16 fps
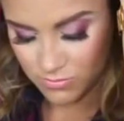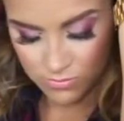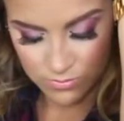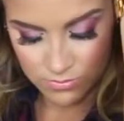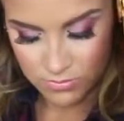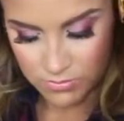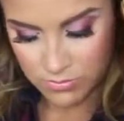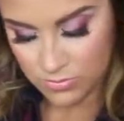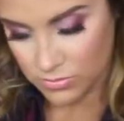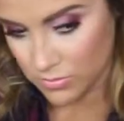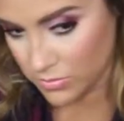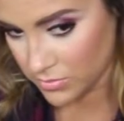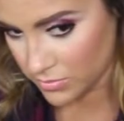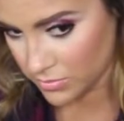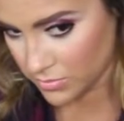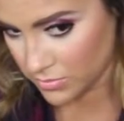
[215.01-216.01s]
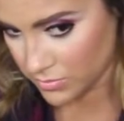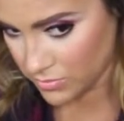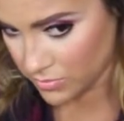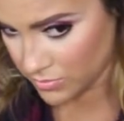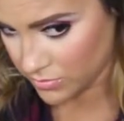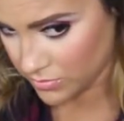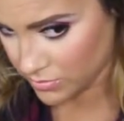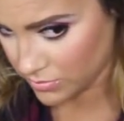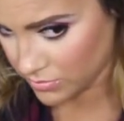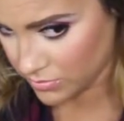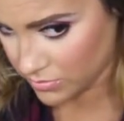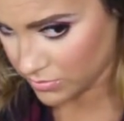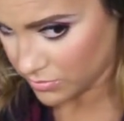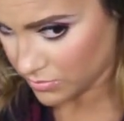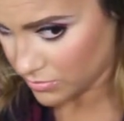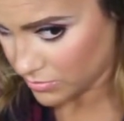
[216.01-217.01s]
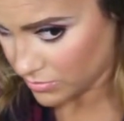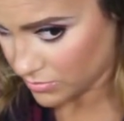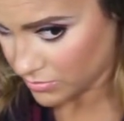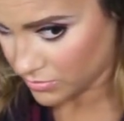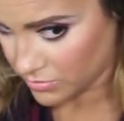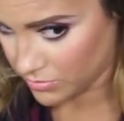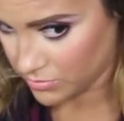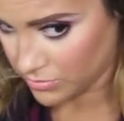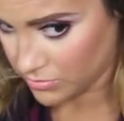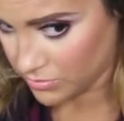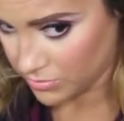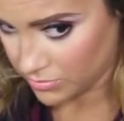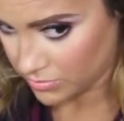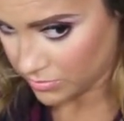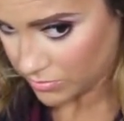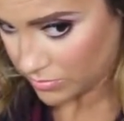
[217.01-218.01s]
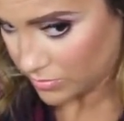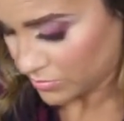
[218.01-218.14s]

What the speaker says: No one is speaking in this clip.